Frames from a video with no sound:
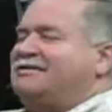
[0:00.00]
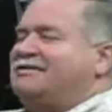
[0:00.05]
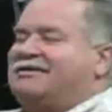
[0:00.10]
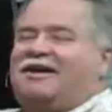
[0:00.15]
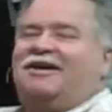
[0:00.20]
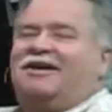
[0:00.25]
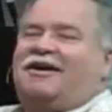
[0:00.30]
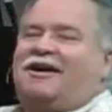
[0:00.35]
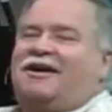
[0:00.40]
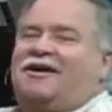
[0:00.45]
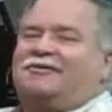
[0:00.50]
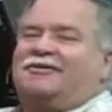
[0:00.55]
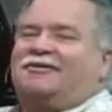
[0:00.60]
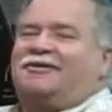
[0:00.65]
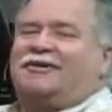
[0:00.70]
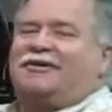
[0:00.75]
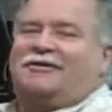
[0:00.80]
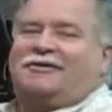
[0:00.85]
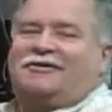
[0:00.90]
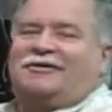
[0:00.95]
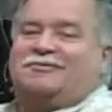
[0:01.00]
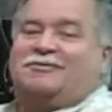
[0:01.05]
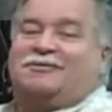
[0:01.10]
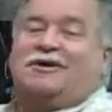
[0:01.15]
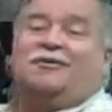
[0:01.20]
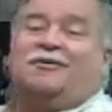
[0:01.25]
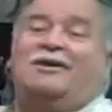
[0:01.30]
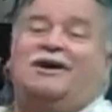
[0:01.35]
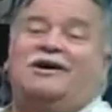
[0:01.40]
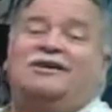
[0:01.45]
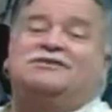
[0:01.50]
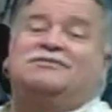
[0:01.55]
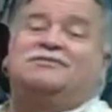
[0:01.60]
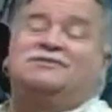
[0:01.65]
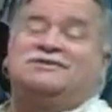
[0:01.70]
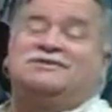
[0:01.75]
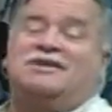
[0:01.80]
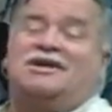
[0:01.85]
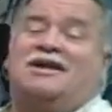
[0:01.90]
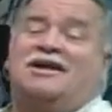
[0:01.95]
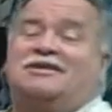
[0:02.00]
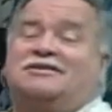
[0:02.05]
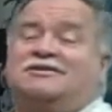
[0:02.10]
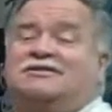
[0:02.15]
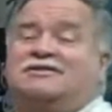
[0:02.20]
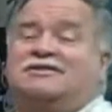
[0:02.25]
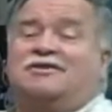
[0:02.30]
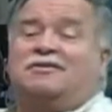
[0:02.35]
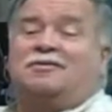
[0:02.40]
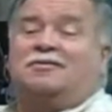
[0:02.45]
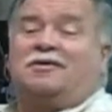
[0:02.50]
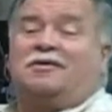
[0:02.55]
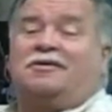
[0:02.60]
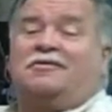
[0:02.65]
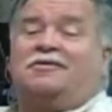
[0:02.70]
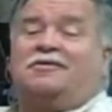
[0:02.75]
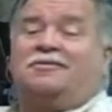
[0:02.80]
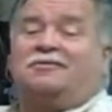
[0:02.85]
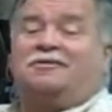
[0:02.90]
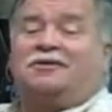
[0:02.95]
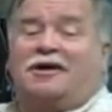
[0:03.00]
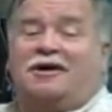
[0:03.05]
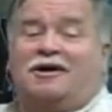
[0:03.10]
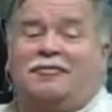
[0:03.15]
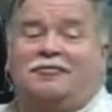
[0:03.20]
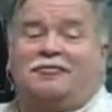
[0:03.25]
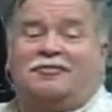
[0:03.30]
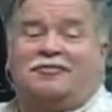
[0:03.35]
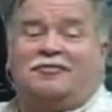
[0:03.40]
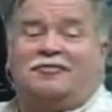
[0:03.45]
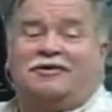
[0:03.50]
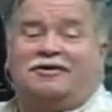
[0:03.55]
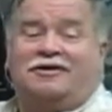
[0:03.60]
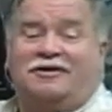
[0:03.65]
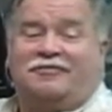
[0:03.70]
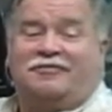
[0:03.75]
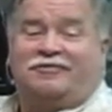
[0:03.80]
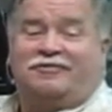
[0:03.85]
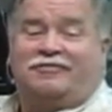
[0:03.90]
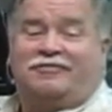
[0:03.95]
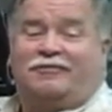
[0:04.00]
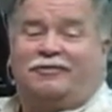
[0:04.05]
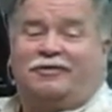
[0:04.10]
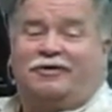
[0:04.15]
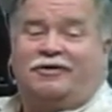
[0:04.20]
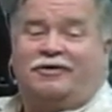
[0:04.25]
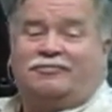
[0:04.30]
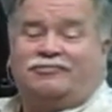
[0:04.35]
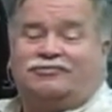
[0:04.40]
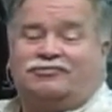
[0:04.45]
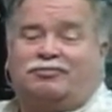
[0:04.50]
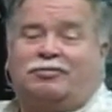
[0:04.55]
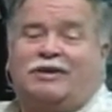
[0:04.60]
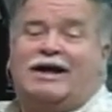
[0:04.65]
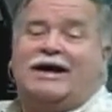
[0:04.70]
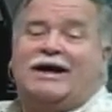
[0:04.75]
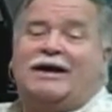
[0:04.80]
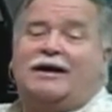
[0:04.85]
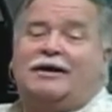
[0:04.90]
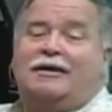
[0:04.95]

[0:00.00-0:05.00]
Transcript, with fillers: to get altitude because we're going to make some mistakes and you want a little time to recover before you go splat.